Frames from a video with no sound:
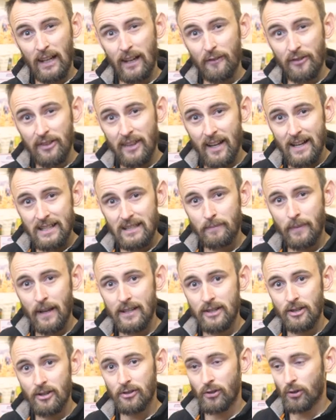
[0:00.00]
11,000
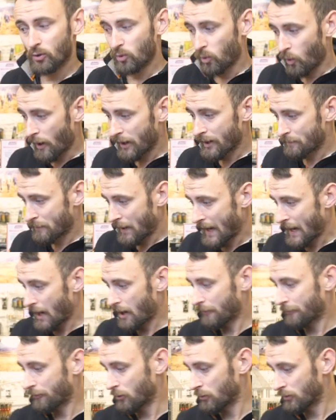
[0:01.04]
BTU, so it's quite a
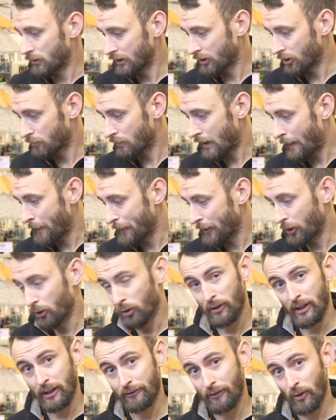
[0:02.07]
powerful little bulb. You can
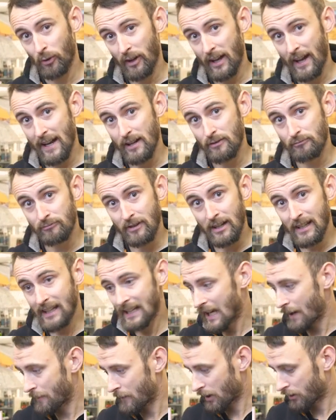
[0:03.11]
already feel the heat really
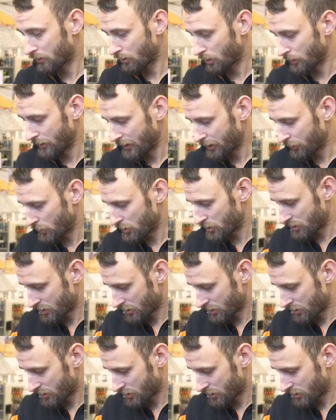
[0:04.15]
coming through on this, which